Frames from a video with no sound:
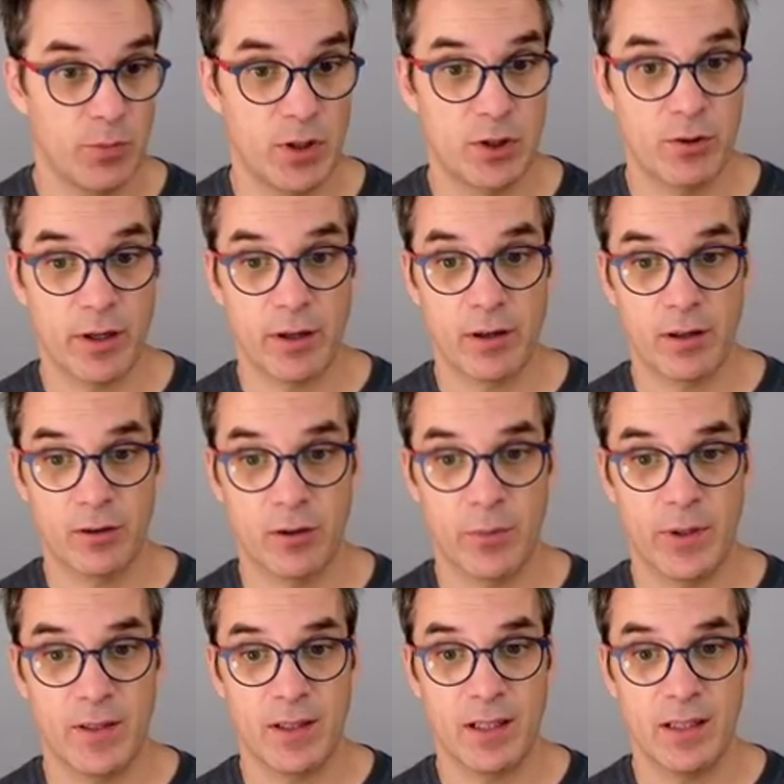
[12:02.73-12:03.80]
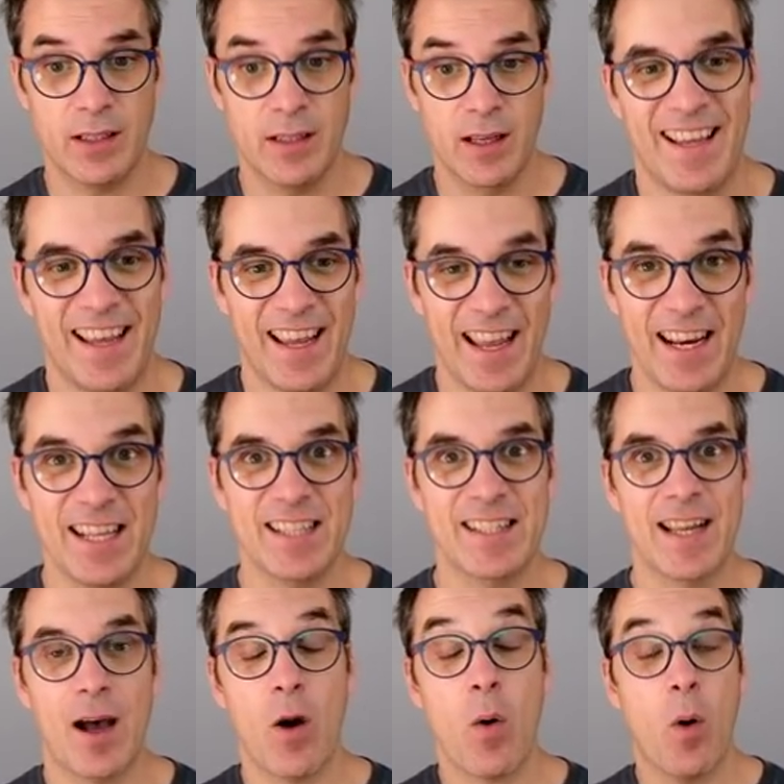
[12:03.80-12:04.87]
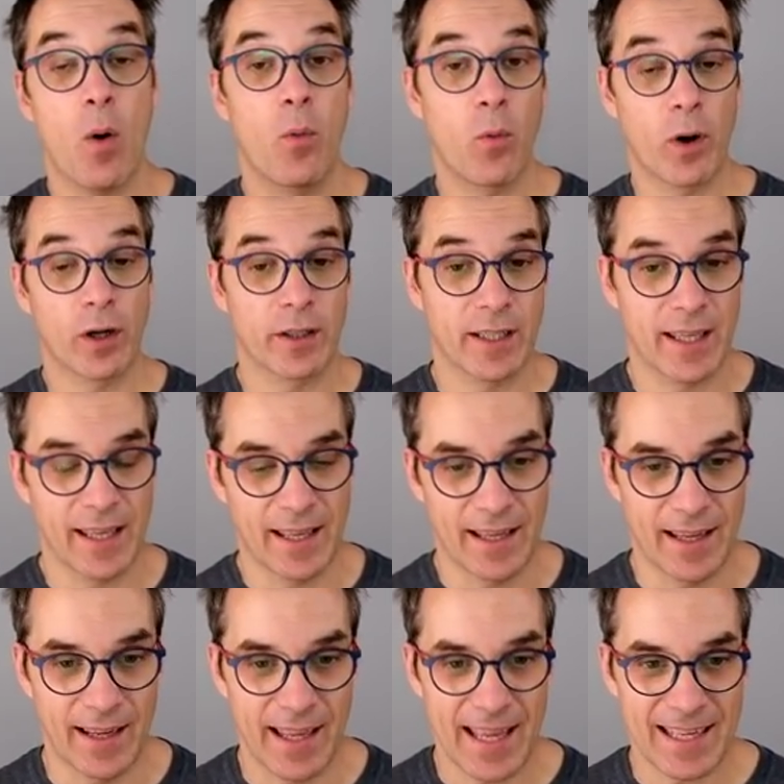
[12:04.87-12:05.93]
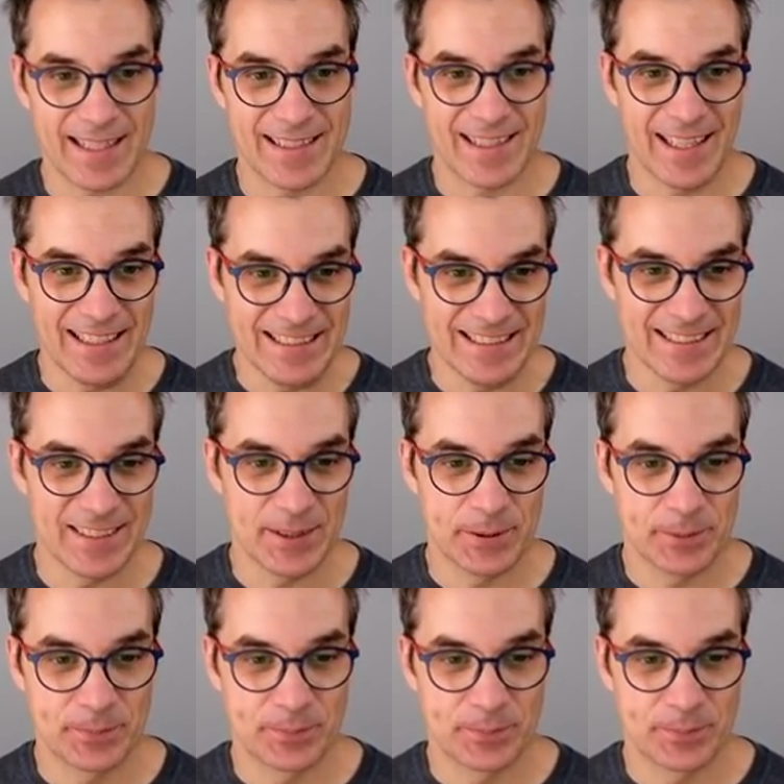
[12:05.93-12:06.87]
be triggered automatically. It is now working. Excellent.